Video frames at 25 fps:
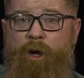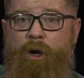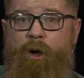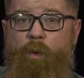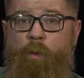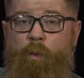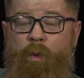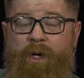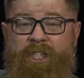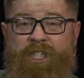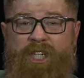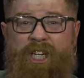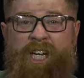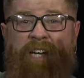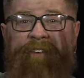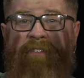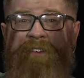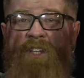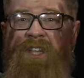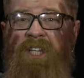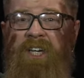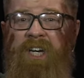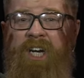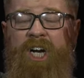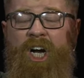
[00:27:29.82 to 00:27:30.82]
which
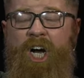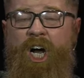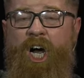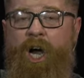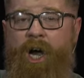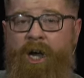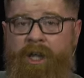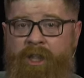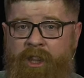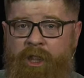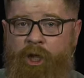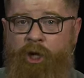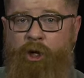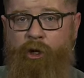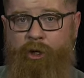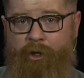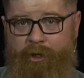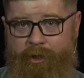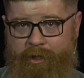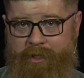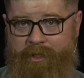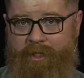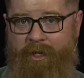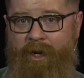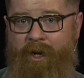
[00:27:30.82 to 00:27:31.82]
even the
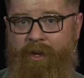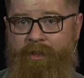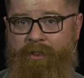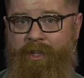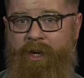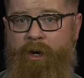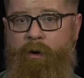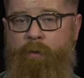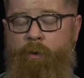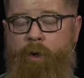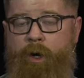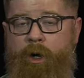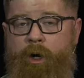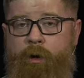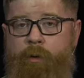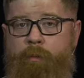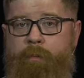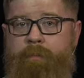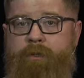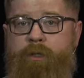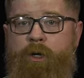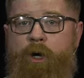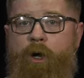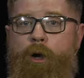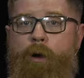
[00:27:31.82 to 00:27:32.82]
colors on their
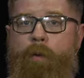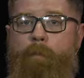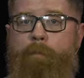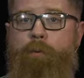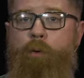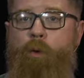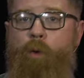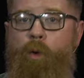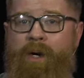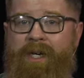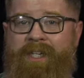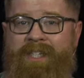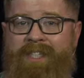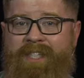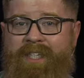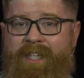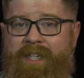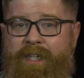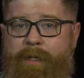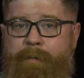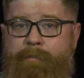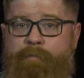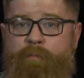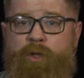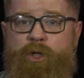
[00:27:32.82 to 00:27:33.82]
robes
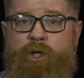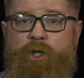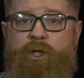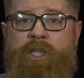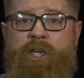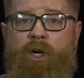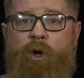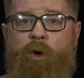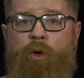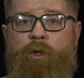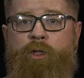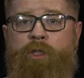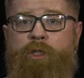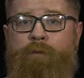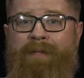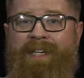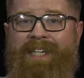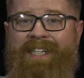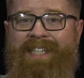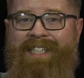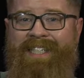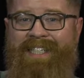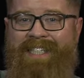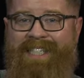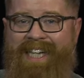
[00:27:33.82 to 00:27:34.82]
pointed to the
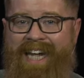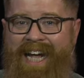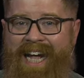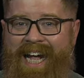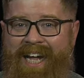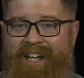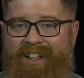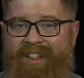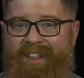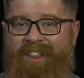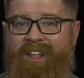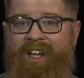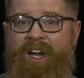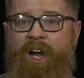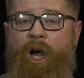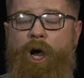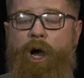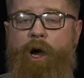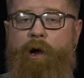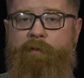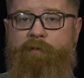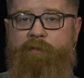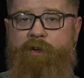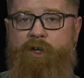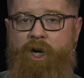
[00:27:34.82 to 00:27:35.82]
ultimate death
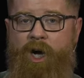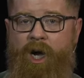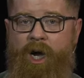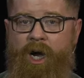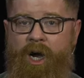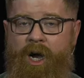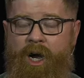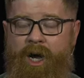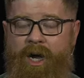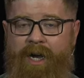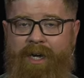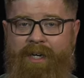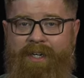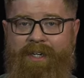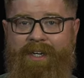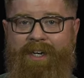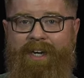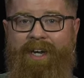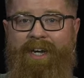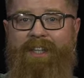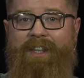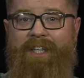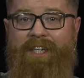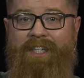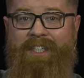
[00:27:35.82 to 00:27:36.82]
of God,
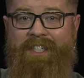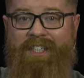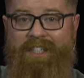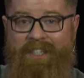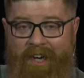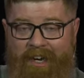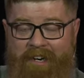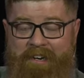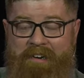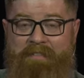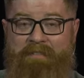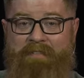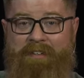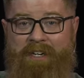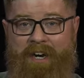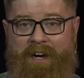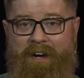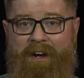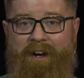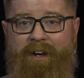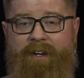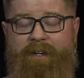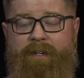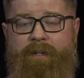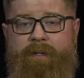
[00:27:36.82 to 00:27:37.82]
the Son of
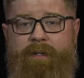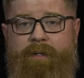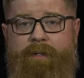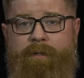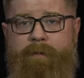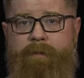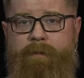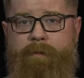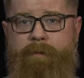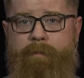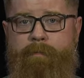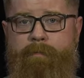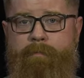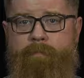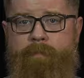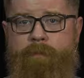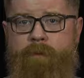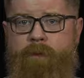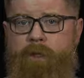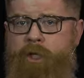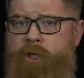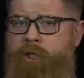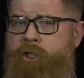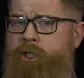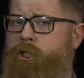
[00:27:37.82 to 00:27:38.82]
God.
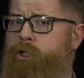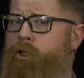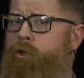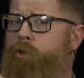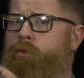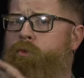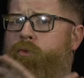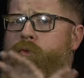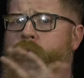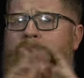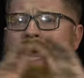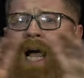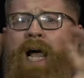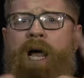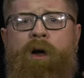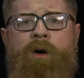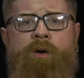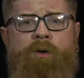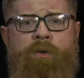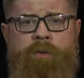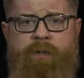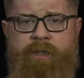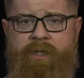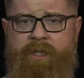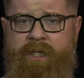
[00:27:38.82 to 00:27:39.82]
They're
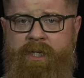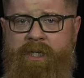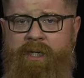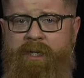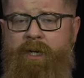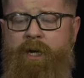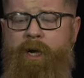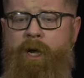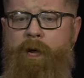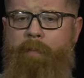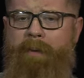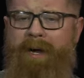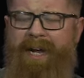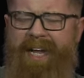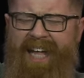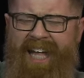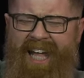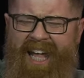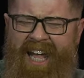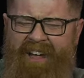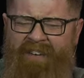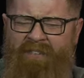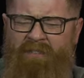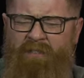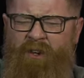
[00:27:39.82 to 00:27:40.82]
surrounded by
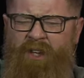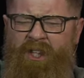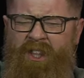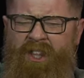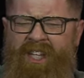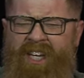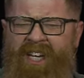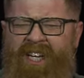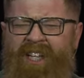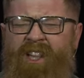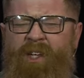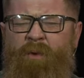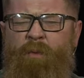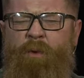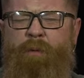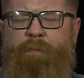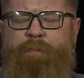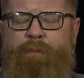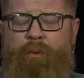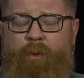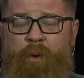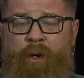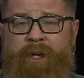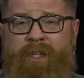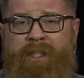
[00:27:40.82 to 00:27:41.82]
everything that would
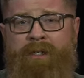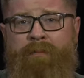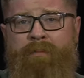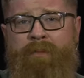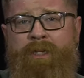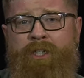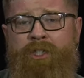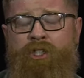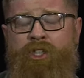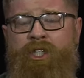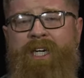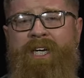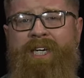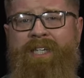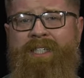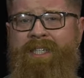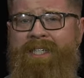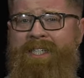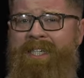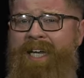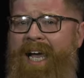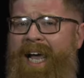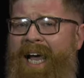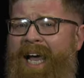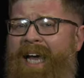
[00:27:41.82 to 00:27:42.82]
point them to
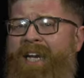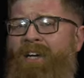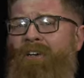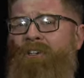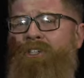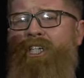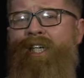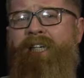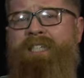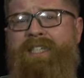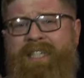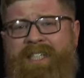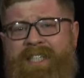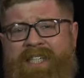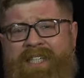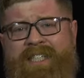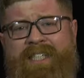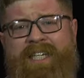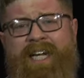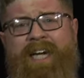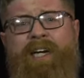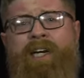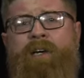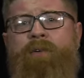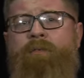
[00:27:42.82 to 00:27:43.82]
Jesus. And here Jesus is
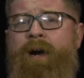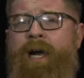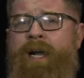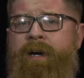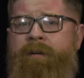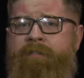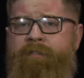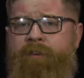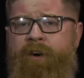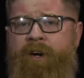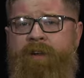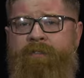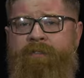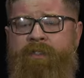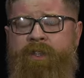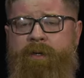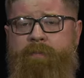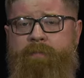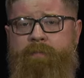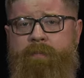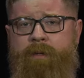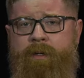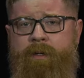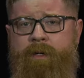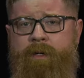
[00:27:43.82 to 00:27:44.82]
standing right in front of
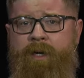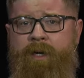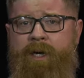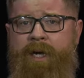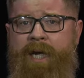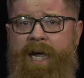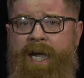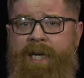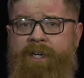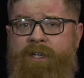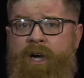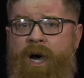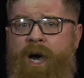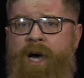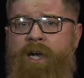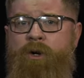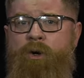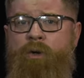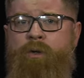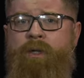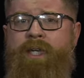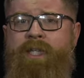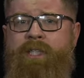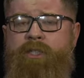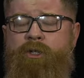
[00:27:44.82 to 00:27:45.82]
them. And not
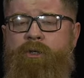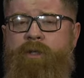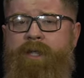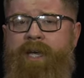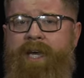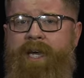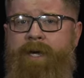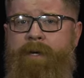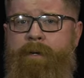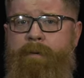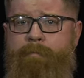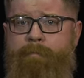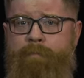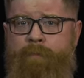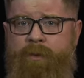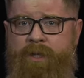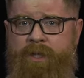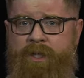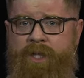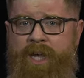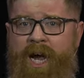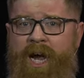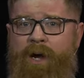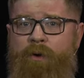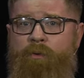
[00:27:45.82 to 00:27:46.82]
only do they
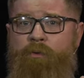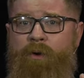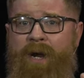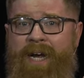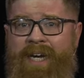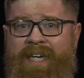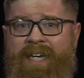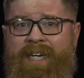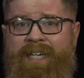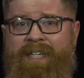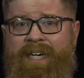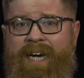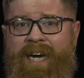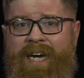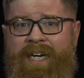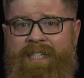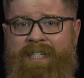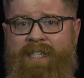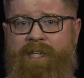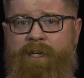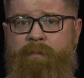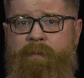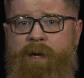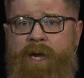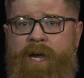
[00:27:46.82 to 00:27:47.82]
not
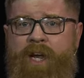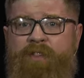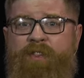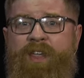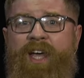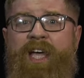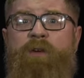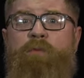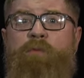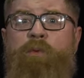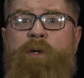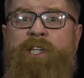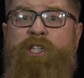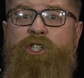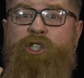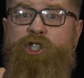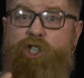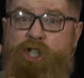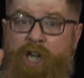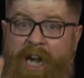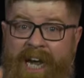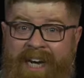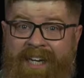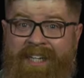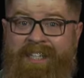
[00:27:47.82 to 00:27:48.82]
recognize him, they
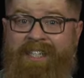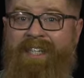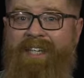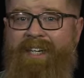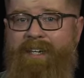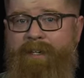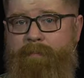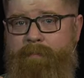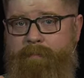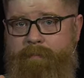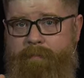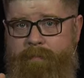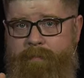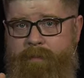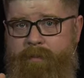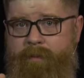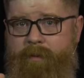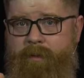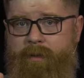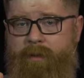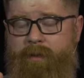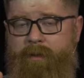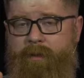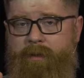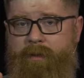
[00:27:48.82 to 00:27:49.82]
reject him.
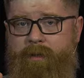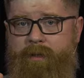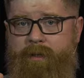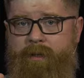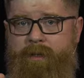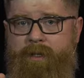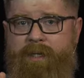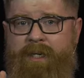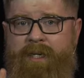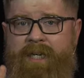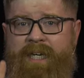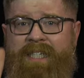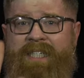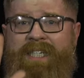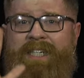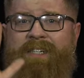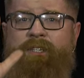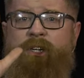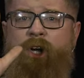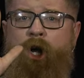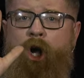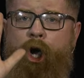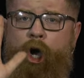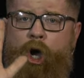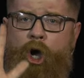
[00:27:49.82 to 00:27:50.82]
This
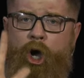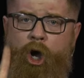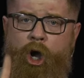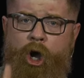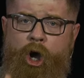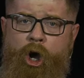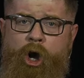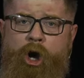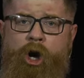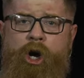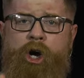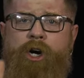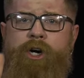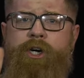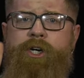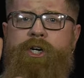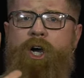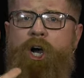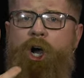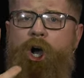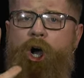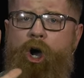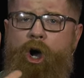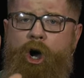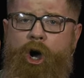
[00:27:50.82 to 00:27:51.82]
is hard
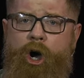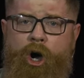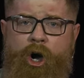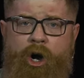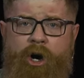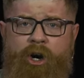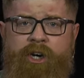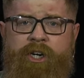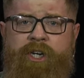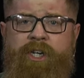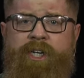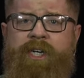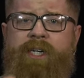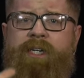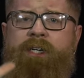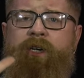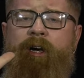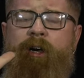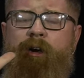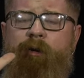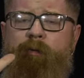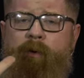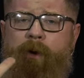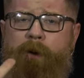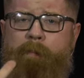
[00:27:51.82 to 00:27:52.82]
hearted
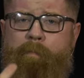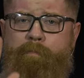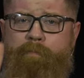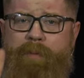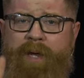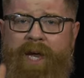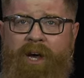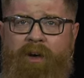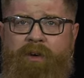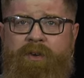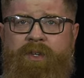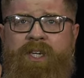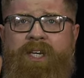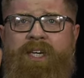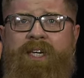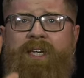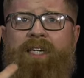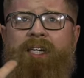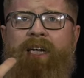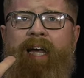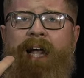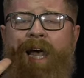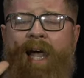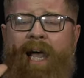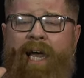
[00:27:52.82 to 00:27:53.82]

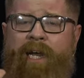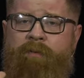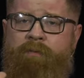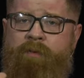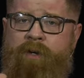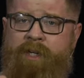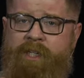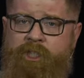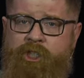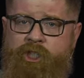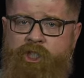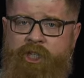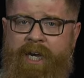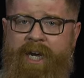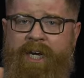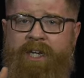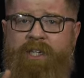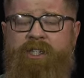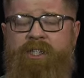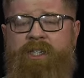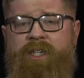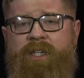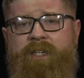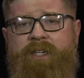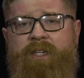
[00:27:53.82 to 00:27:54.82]
rebellion and
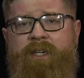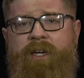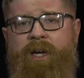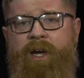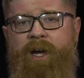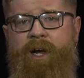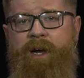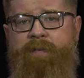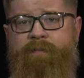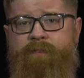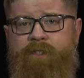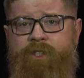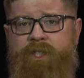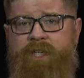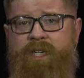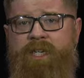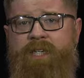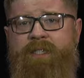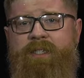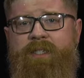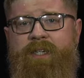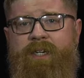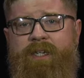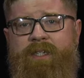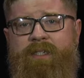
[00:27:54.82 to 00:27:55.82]
rejection of
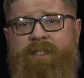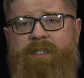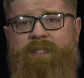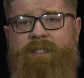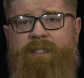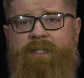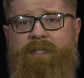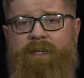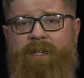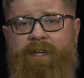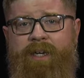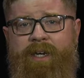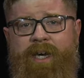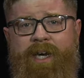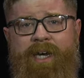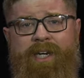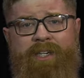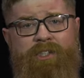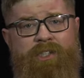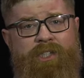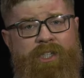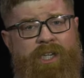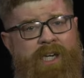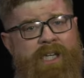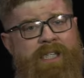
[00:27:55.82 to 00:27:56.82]
Jesus.
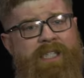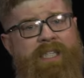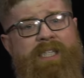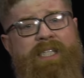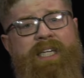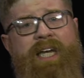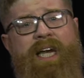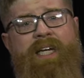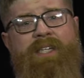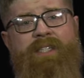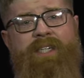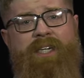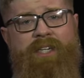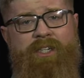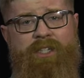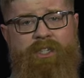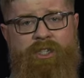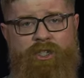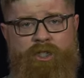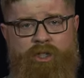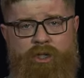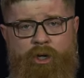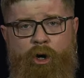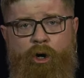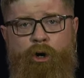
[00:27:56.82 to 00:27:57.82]
And Jesus has a
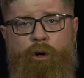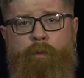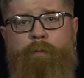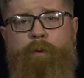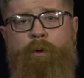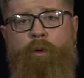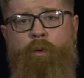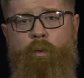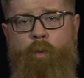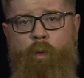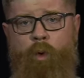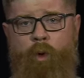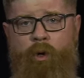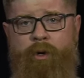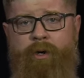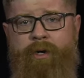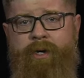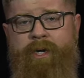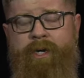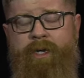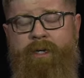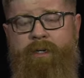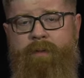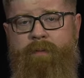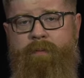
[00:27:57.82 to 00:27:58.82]
sober
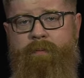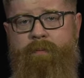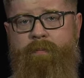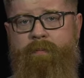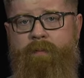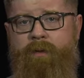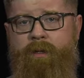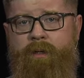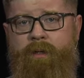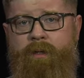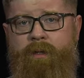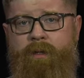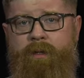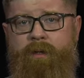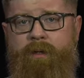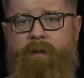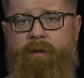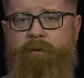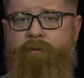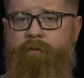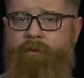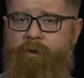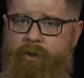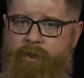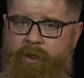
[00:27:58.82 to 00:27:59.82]
warning
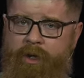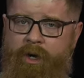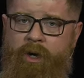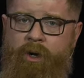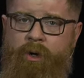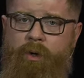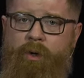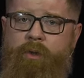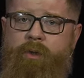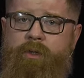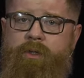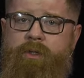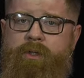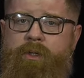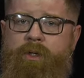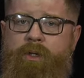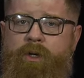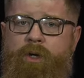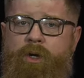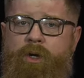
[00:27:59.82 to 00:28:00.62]
for those